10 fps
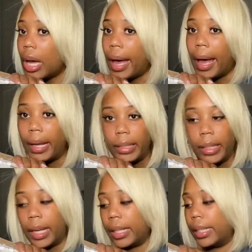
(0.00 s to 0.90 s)
I did
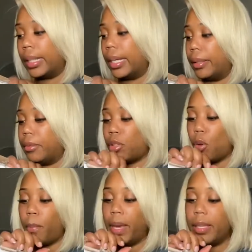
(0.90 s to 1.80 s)
not like that.
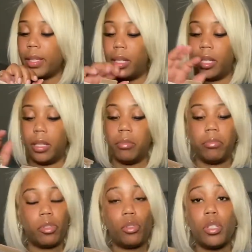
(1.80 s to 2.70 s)
So basically,
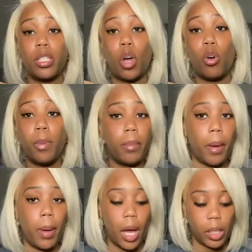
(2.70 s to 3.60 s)
as soon as I opened
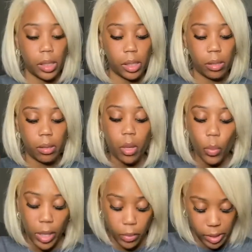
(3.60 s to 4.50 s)
my box, the
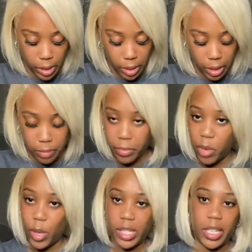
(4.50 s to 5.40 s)
wig was in there. It
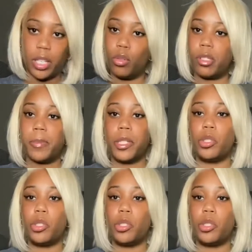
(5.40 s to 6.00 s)
wasn't in no special